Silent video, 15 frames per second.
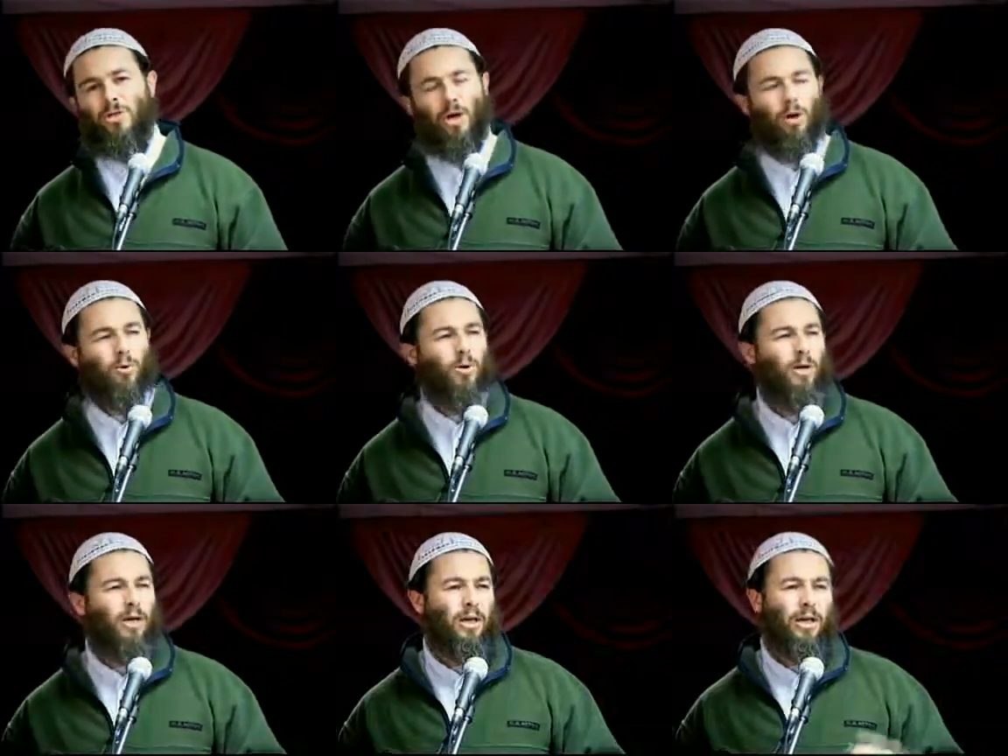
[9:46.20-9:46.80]

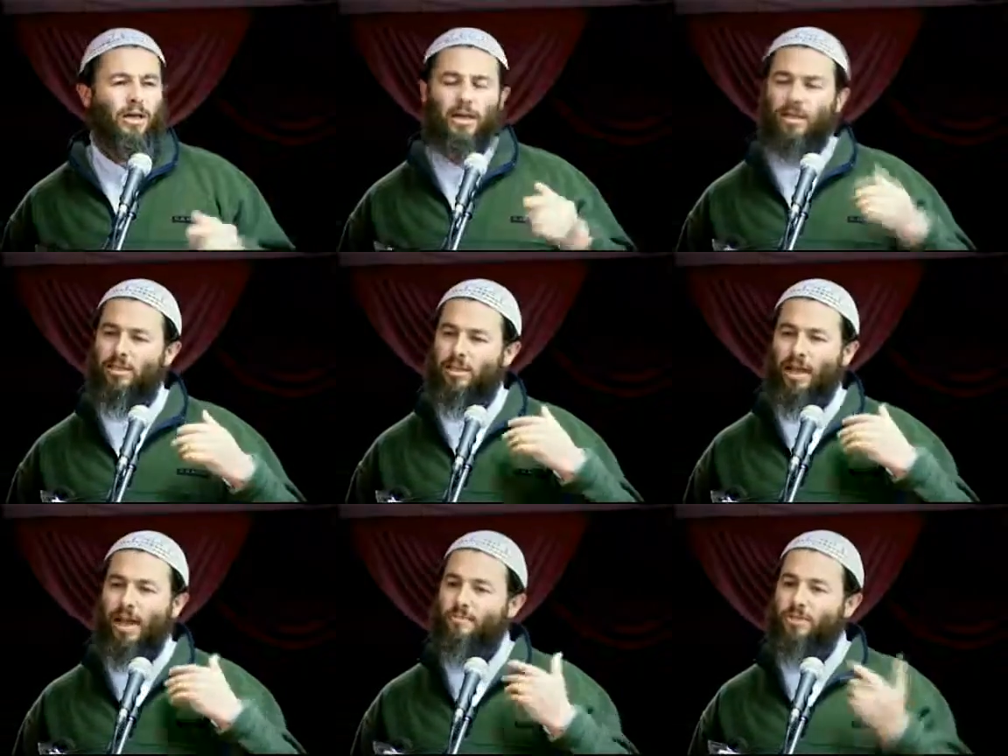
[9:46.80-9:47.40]
So
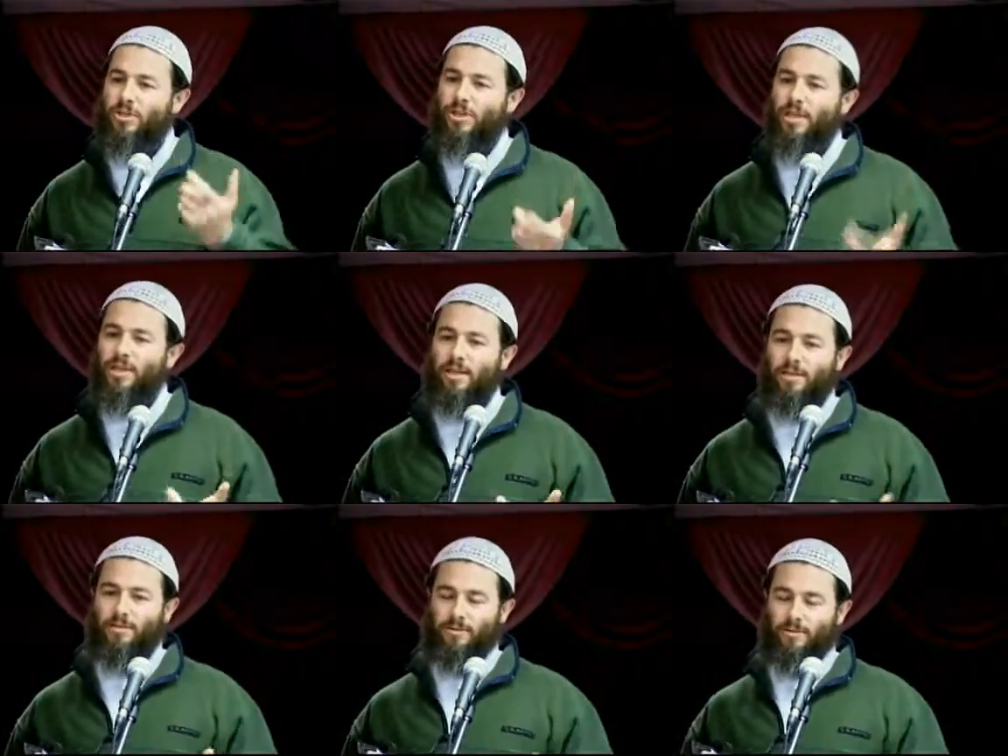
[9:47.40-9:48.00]
Islam is
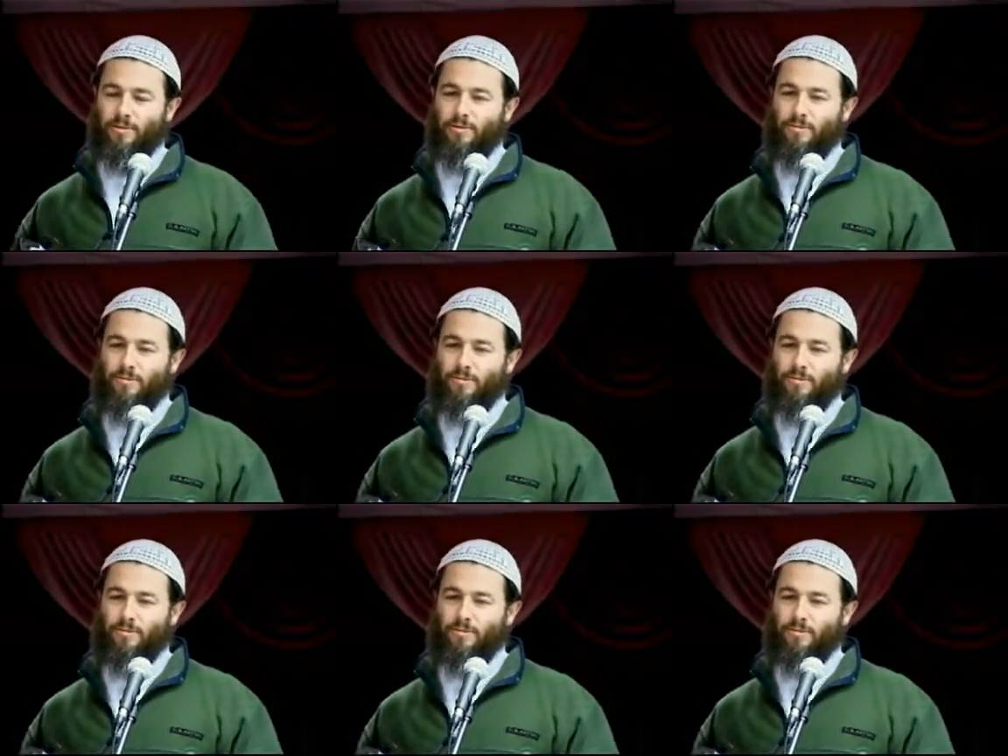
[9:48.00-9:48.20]
needed.